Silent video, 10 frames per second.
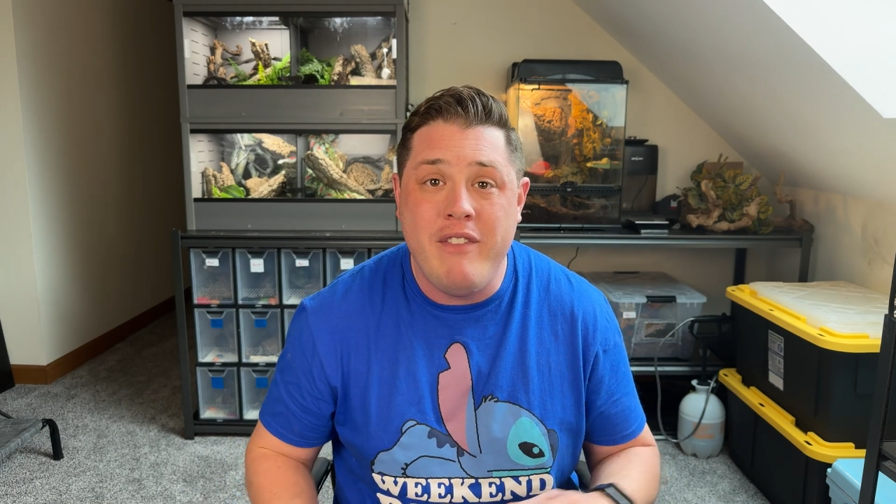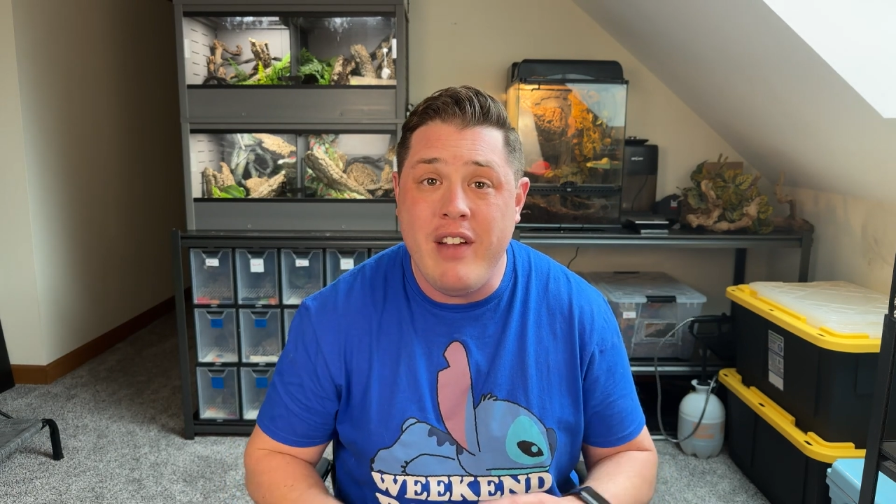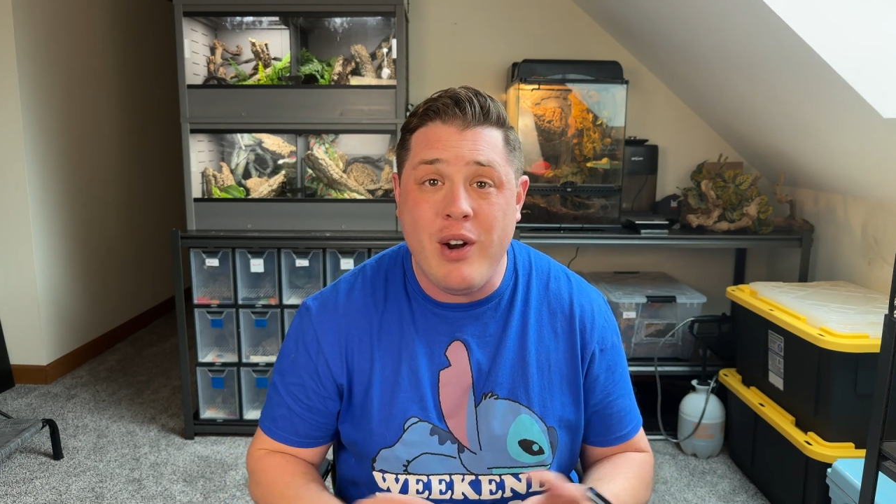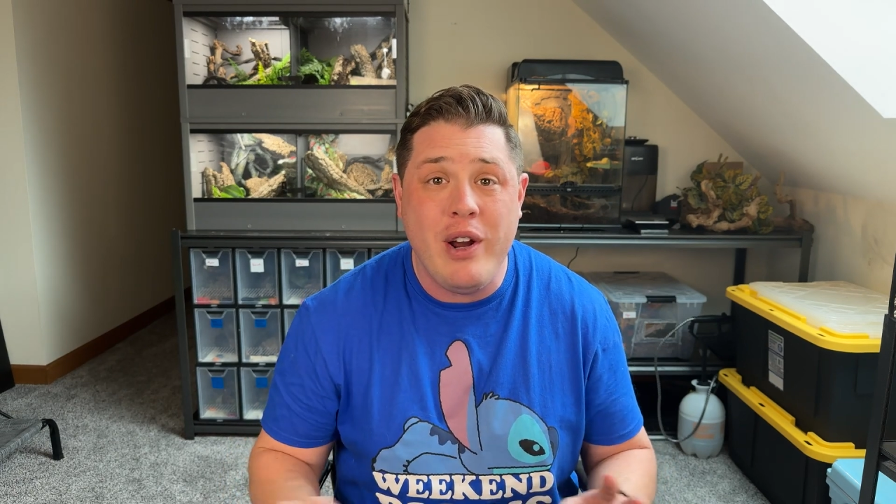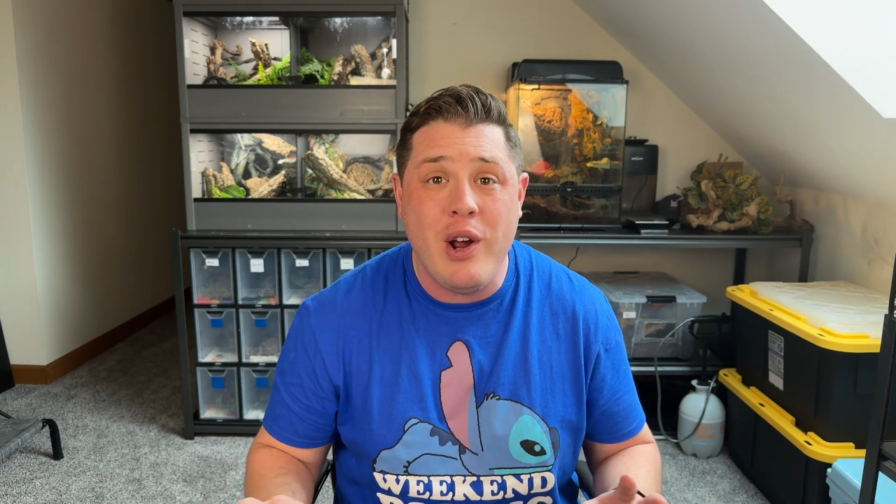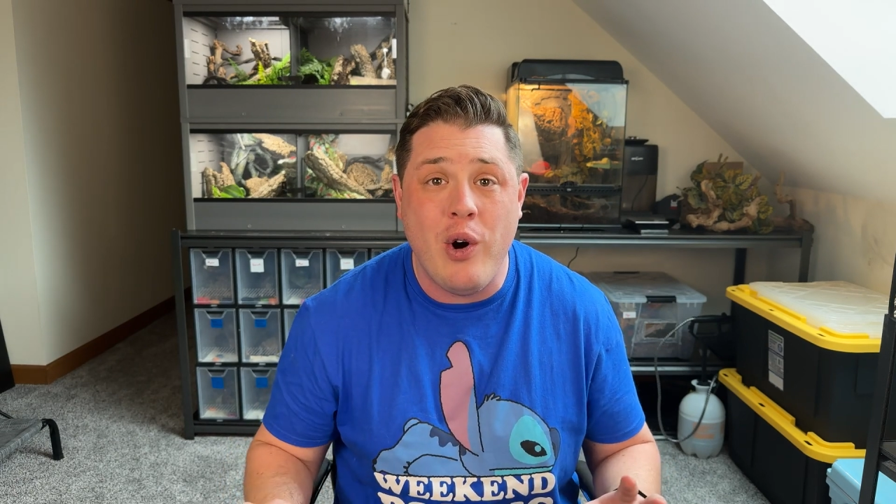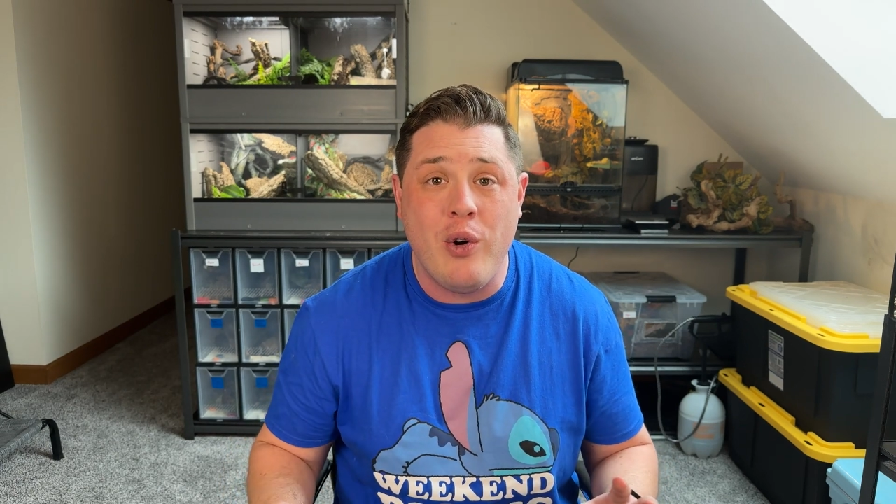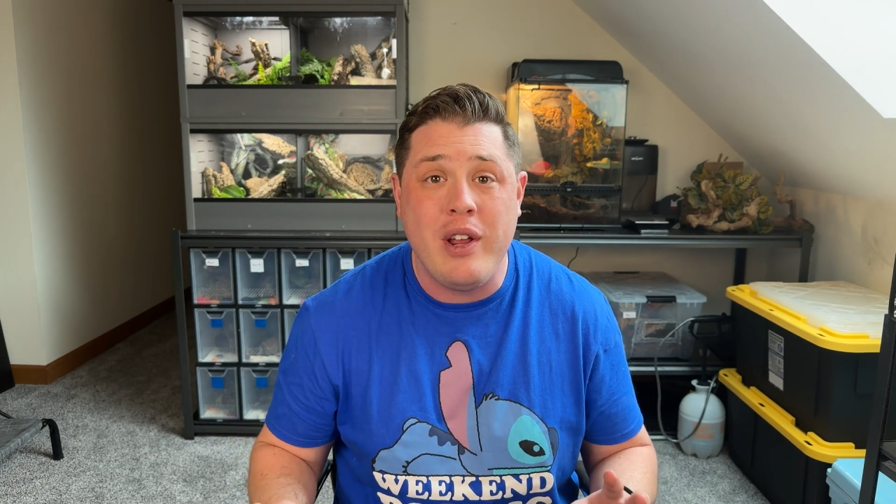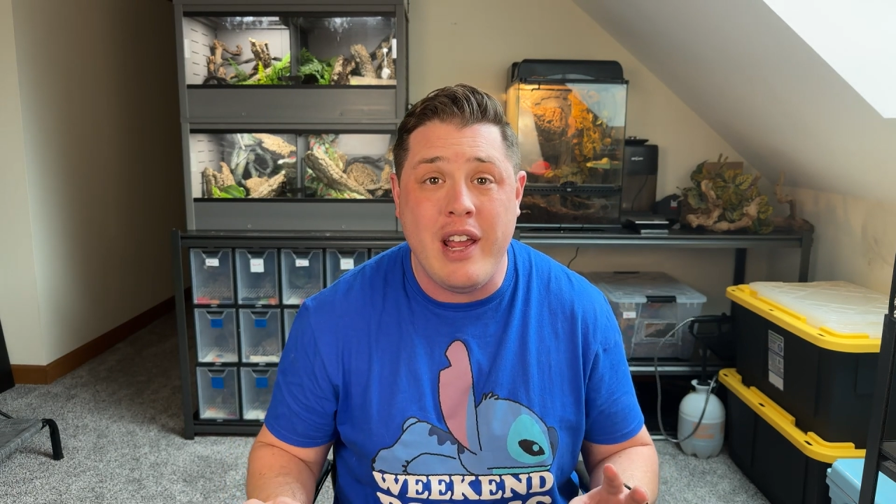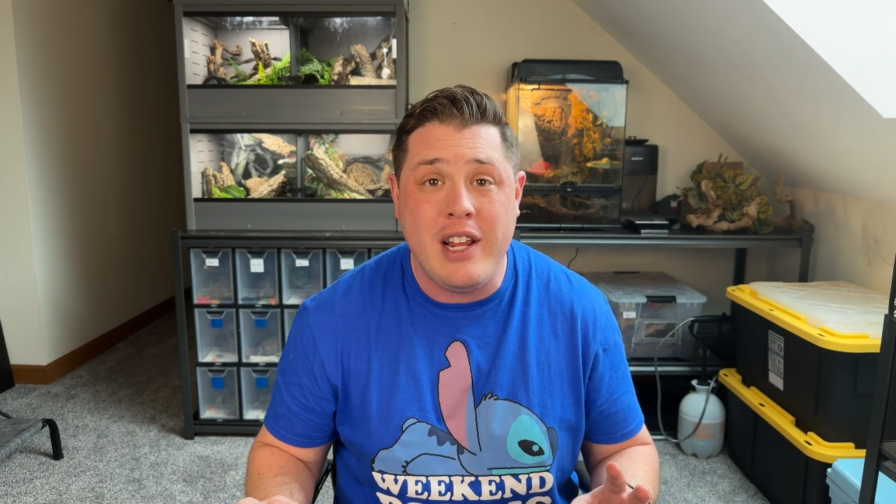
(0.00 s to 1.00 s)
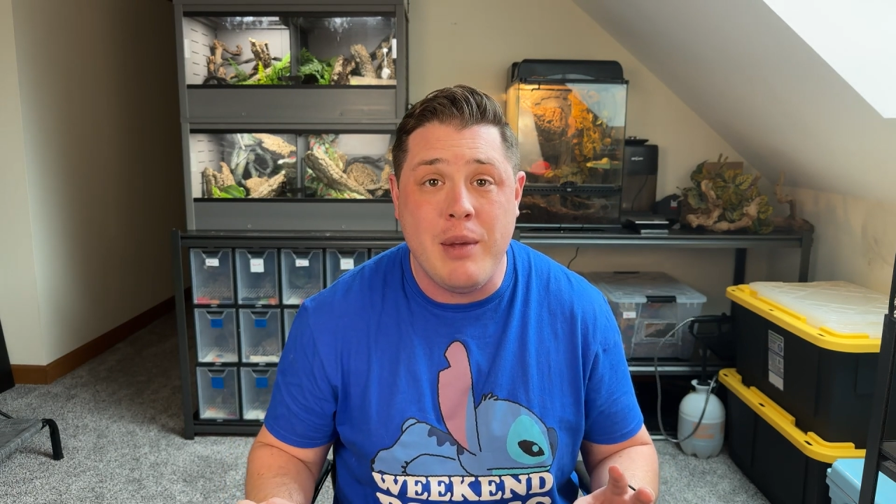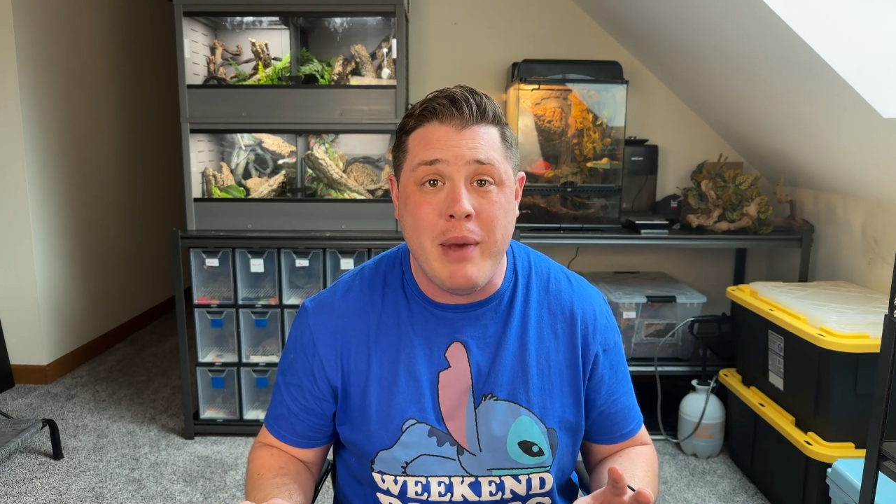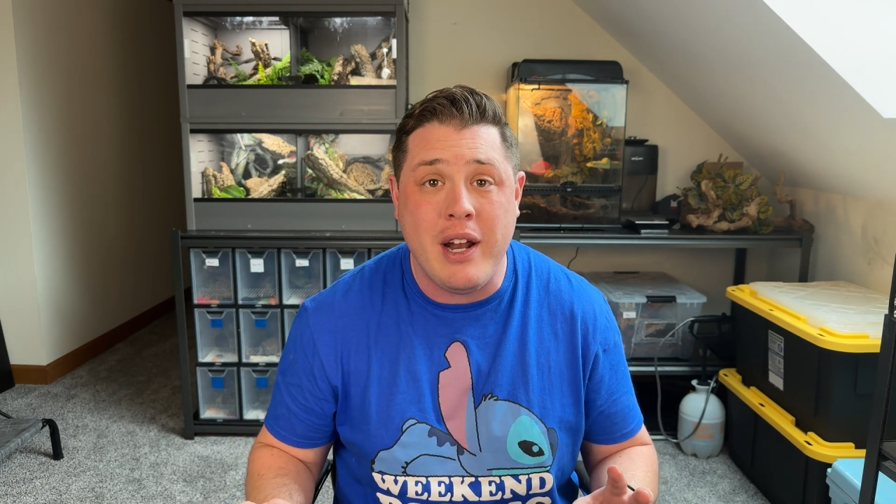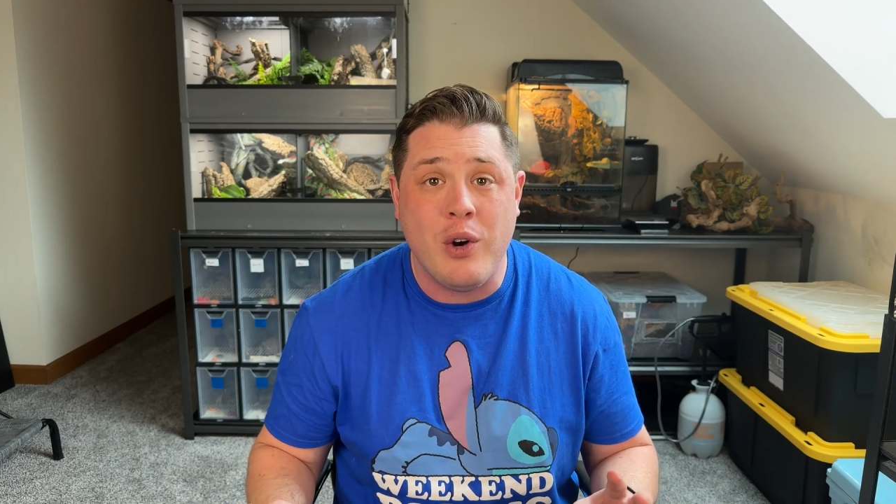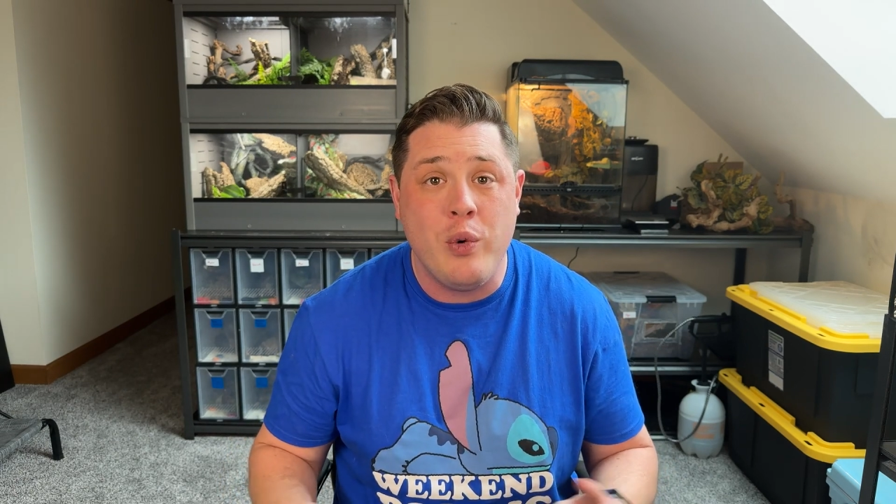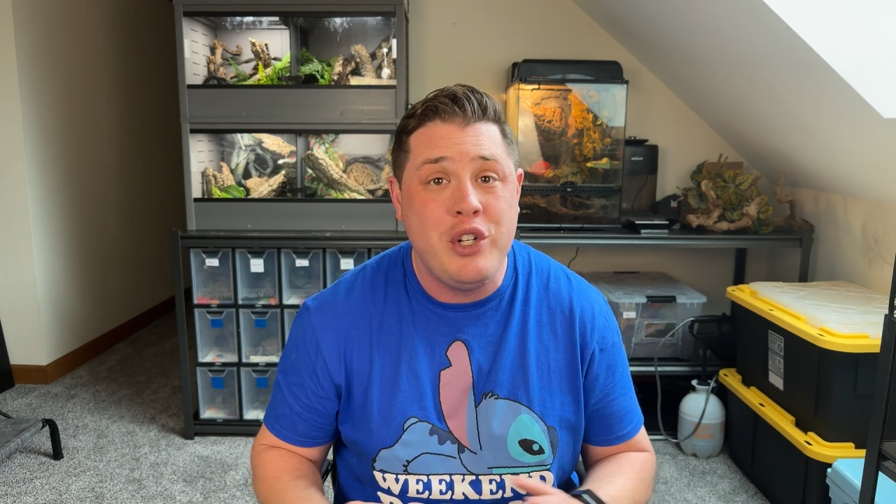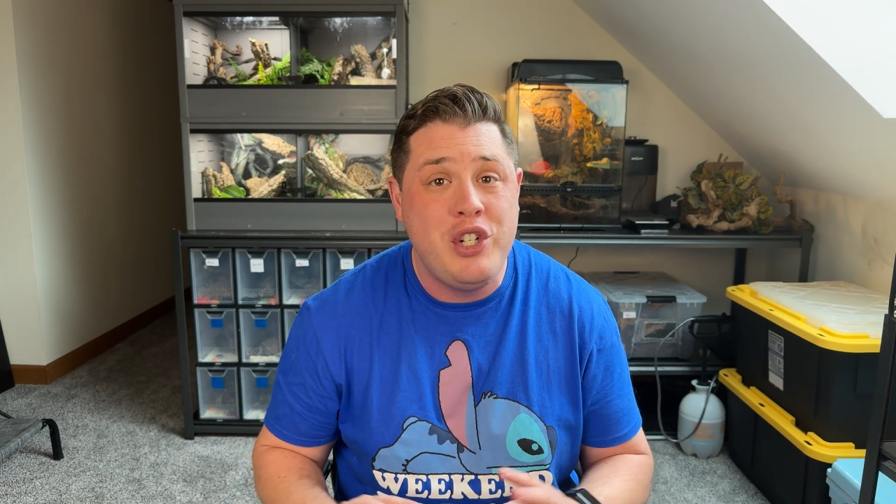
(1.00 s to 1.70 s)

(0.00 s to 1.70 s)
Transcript: very own incubator with